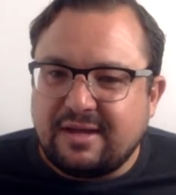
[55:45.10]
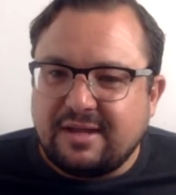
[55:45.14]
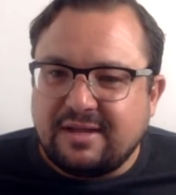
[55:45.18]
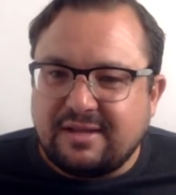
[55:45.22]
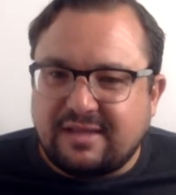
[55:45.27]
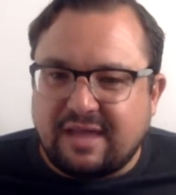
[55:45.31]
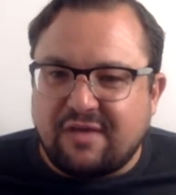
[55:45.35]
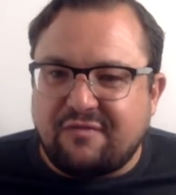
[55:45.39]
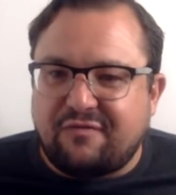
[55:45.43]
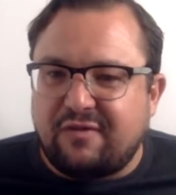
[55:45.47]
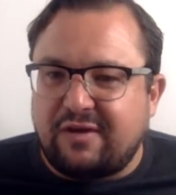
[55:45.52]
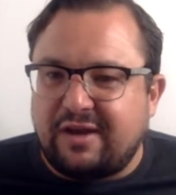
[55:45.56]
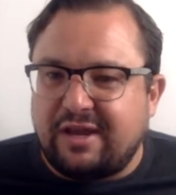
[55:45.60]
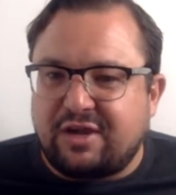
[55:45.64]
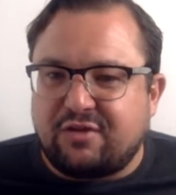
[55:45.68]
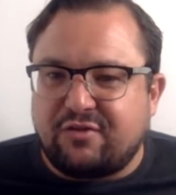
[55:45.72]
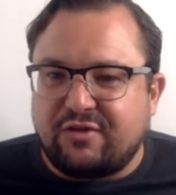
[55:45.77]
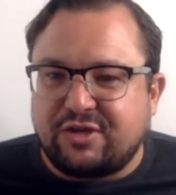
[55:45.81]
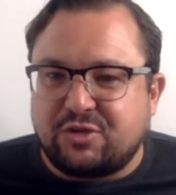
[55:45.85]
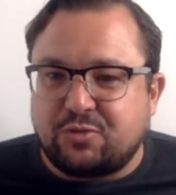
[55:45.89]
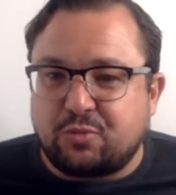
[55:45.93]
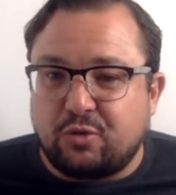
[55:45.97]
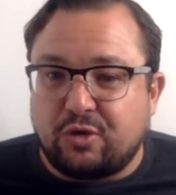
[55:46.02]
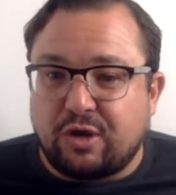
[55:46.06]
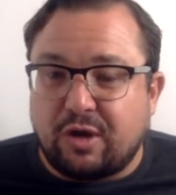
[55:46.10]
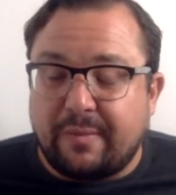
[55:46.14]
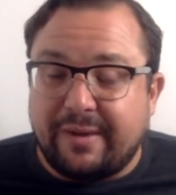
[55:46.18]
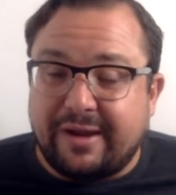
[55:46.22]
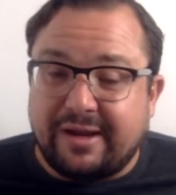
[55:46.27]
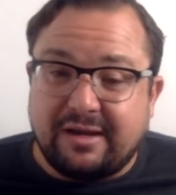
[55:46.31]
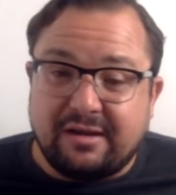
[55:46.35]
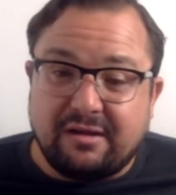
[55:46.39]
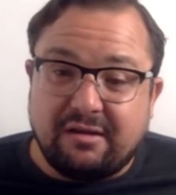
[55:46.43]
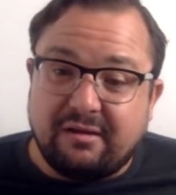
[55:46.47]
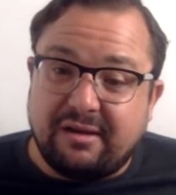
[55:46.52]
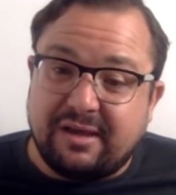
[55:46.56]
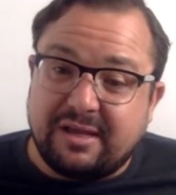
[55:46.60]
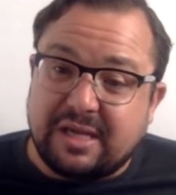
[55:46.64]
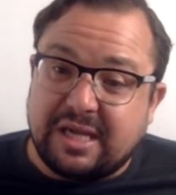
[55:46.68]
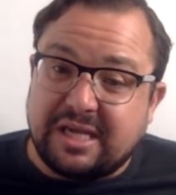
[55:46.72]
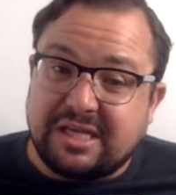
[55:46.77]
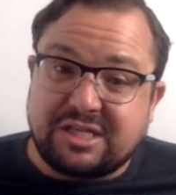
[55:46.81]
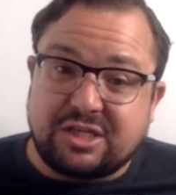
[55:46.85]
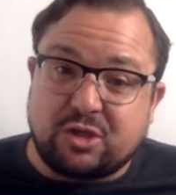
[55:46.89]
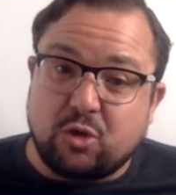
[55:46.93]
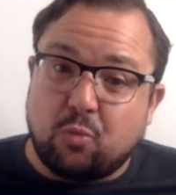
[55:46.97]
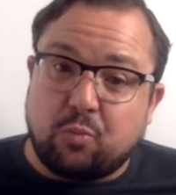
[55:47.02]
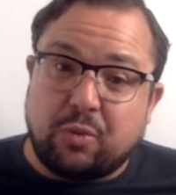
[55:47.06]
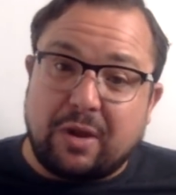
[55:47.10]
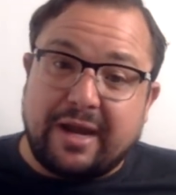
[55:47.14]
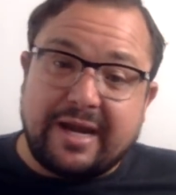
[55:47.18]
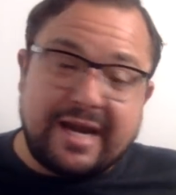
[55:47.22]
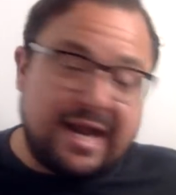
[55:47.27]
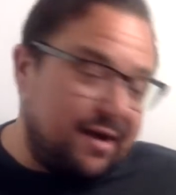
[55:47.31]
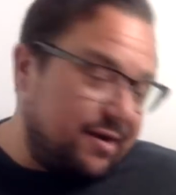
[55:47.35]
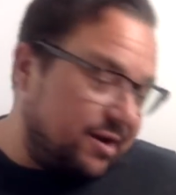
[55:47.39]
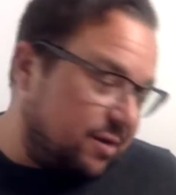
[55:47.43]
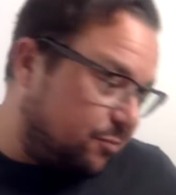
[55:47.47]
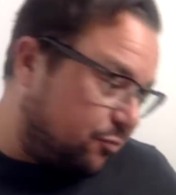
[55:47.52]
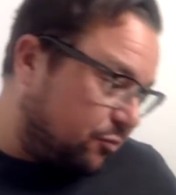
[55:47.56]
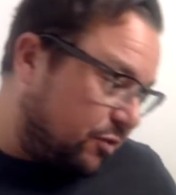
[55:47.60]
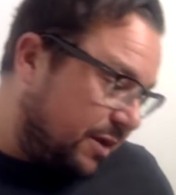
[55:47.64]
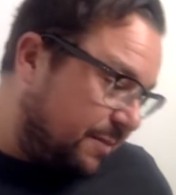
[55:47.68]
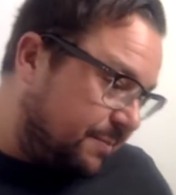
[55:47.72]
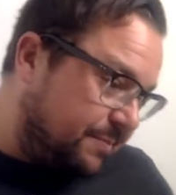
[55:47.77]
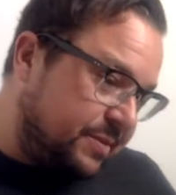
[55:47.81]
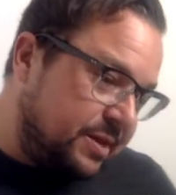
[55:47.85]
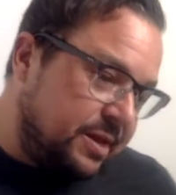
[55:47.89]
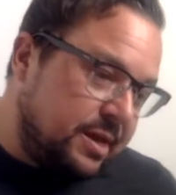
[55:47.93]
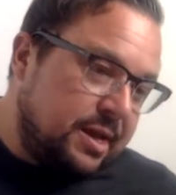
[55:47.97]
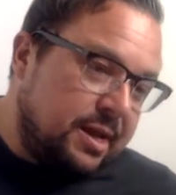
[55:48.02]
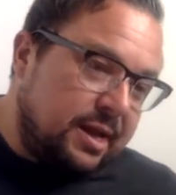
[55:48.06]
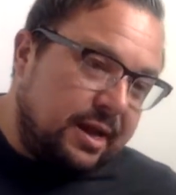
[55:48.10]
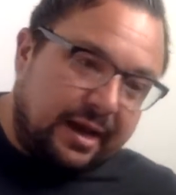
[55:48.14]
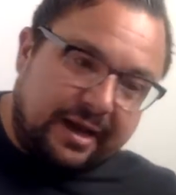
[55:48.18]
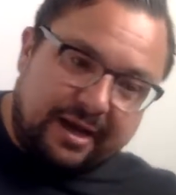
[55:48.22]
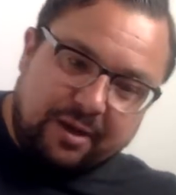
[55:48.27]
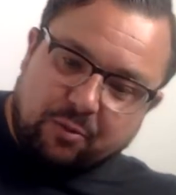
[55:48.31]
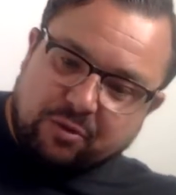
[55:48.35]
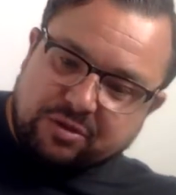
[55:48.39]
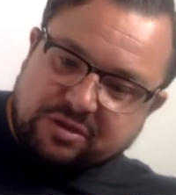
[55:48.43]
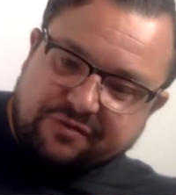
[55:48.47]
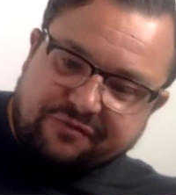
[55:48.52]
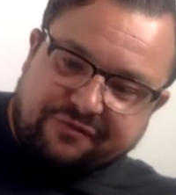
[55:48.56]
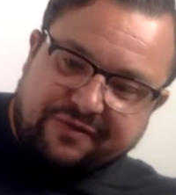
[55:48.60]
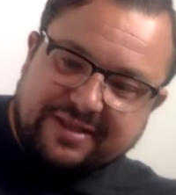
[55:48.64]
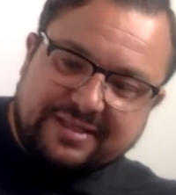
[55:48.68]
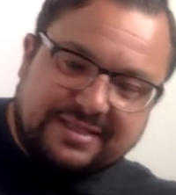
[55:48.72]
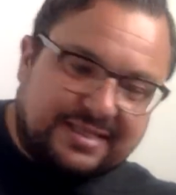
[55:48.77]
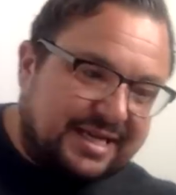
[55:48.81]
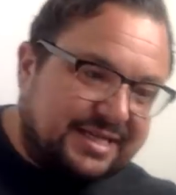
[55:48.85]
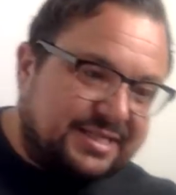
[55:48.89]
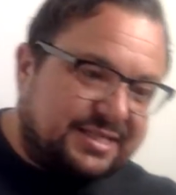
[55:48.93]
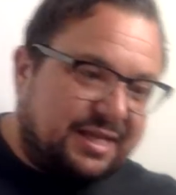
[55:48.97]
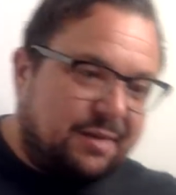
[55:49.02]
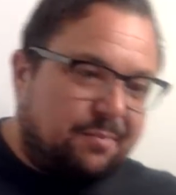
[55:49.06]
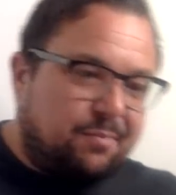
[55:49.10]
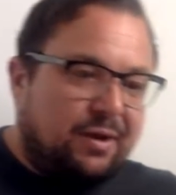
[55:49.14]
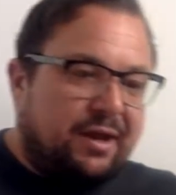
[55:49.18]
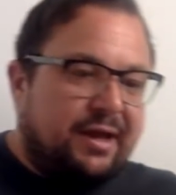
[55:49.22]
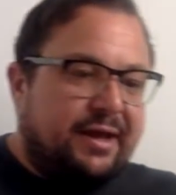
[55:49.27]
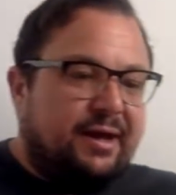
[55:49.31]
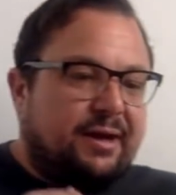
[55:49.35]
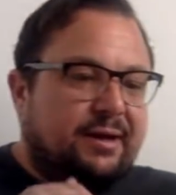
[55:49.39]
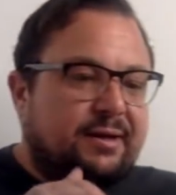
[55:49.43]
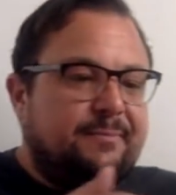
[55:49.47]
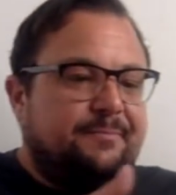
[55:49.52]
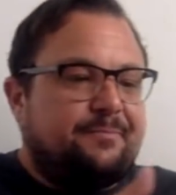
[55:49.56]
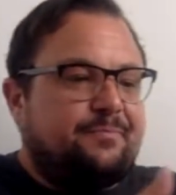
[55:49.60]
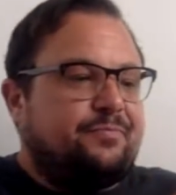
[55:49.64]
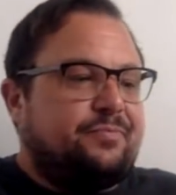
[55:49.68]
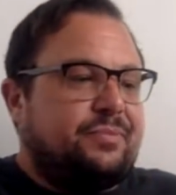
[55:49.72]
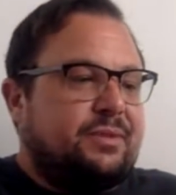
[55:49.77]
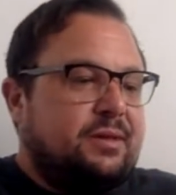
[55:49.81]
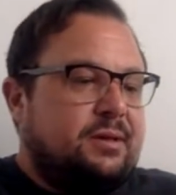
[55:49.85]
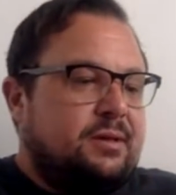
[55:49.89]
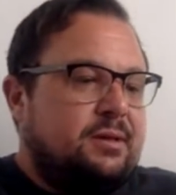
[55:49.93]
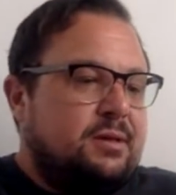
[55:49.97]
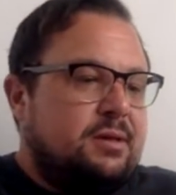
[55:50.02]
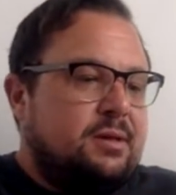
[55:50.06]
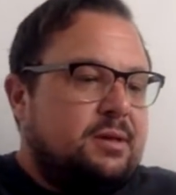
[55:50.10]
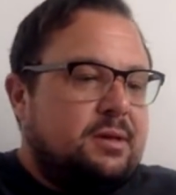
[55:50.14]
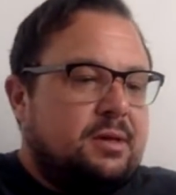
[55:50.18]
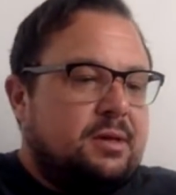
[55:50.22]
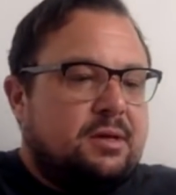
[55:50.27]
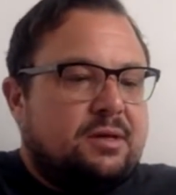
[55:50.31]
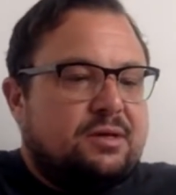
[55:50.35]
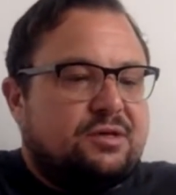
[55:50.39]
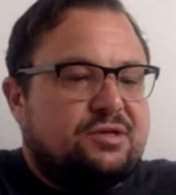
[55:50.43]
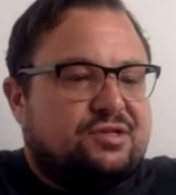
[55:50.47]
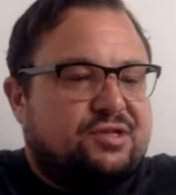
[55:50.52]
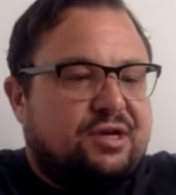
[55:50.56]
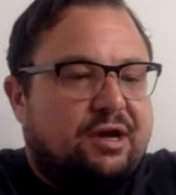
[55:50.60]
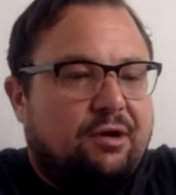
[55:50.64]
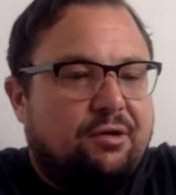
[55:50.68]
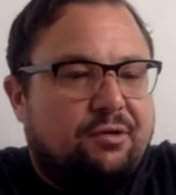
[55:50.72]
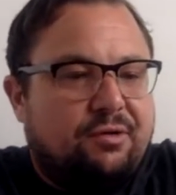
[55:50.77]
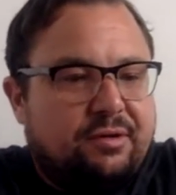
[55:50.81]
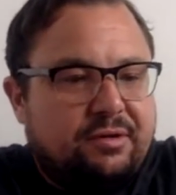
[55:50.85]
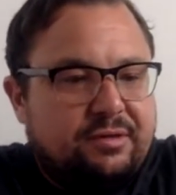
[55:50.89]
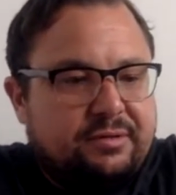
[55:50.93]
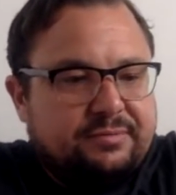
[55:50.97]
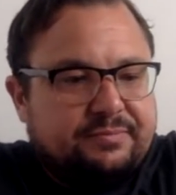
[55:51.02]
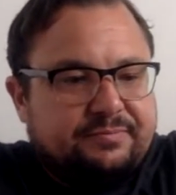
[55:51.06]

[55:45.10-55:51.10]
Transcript: Definitely Chris Wood. I mean, look, he's still playing now in the Prem. And he was a fantastic player. So,